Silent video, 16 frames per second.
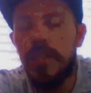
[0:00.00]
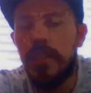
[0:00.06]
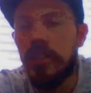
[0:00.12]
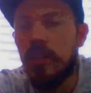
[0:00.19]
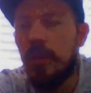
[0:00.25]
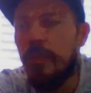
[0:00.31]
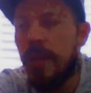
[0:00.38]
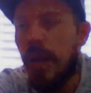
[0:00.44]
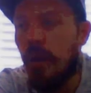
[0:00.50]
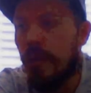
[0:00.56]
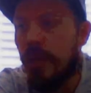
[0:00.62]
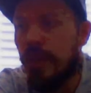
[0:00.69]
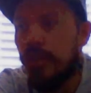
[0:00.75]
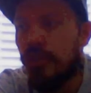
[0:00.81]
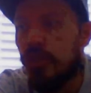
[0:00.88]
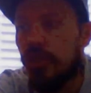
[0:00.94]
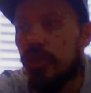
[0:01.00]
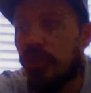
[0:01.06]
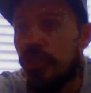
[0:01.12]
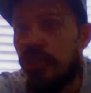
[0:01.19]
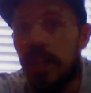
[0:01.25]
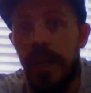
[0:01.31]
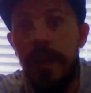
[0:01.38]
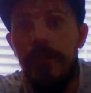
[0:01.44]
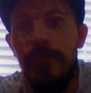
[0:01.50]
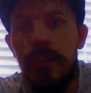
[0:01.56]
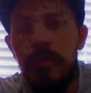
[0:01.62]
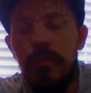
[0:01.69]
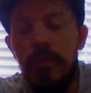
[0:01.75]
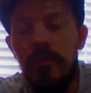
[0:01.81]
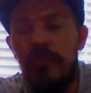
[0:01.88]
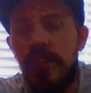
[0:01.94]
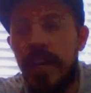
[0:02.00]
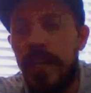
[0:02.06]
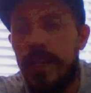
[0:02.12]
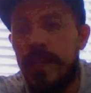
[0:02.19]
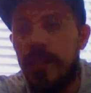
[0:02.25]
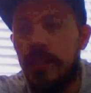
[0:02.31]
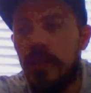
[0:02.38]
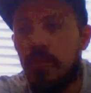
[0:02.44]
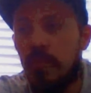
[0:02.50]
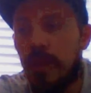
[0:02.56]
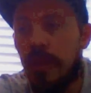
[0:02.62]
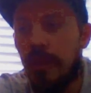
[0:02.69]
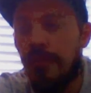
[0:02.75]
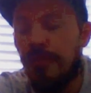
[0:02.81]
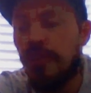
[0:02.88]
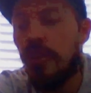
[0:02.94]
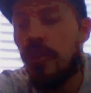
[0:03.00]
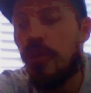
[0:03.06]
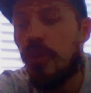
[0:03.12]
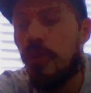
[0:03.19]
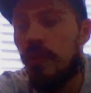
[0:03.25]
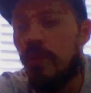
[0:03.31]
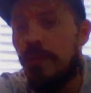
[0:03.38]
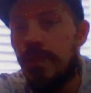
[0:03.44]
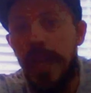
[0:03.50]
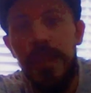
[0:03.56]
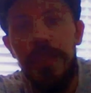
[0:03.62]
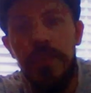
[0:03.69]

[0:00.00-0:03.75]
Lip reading: that's coming out is just generic Marines with a few Death